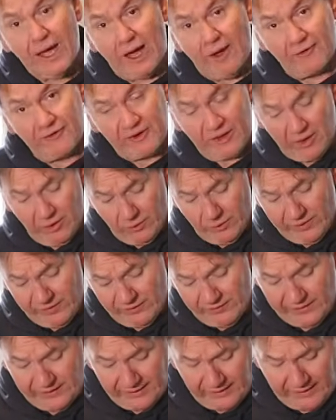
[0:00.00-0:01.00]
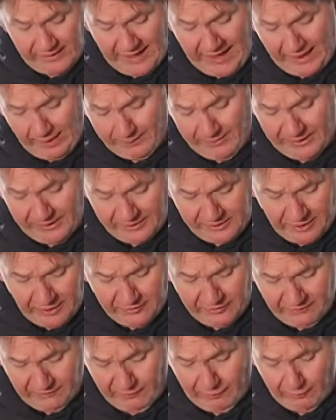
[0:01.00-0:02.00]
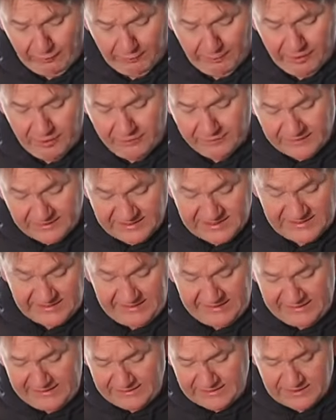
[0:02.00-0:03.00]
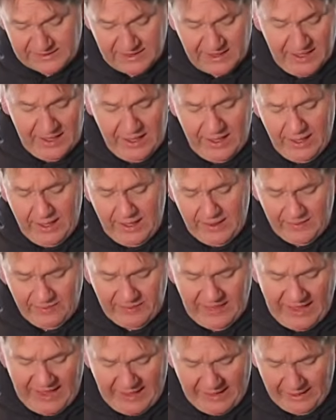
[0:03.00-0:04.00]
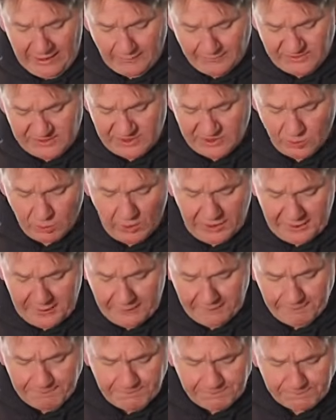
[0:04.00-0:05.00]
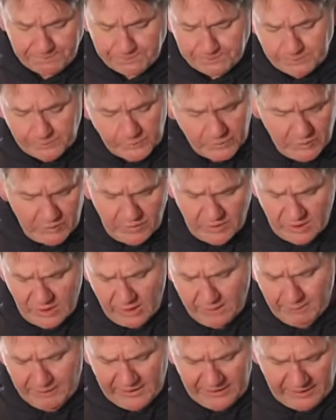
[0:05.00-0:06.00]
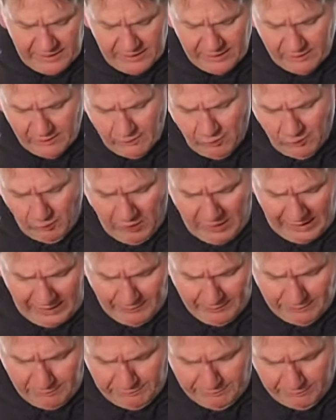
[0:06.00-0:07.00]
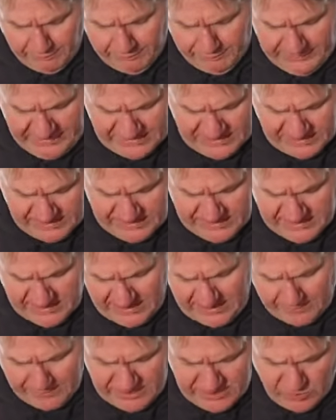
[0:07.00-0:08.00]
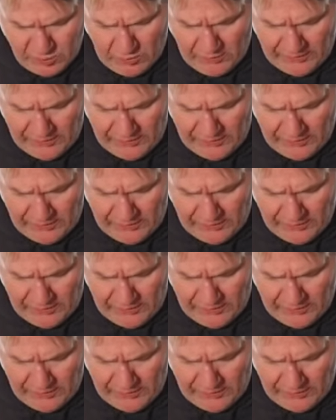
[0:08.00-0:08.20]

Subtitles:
Also with the jalapenos, if you remove the seeds, that helps as well. But while I'm mixing this up, just